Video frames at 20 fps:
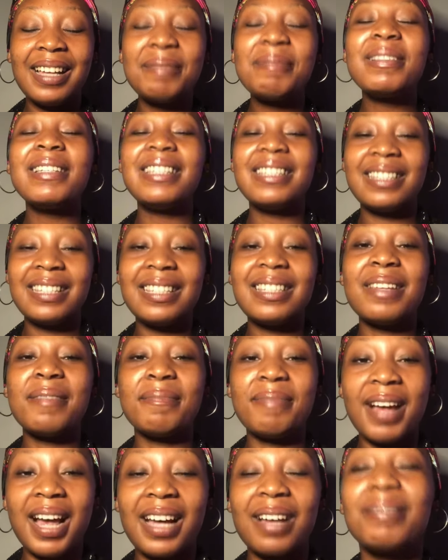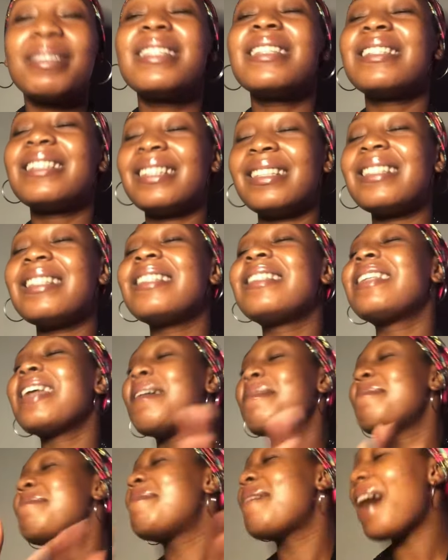Please disembark.
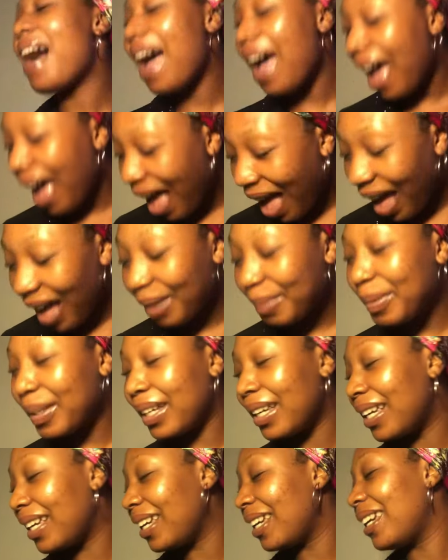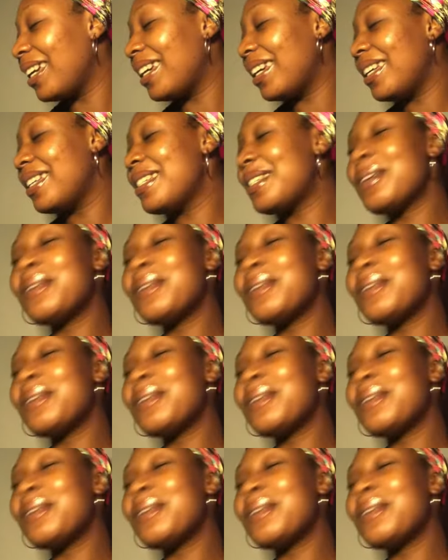Disembark, please.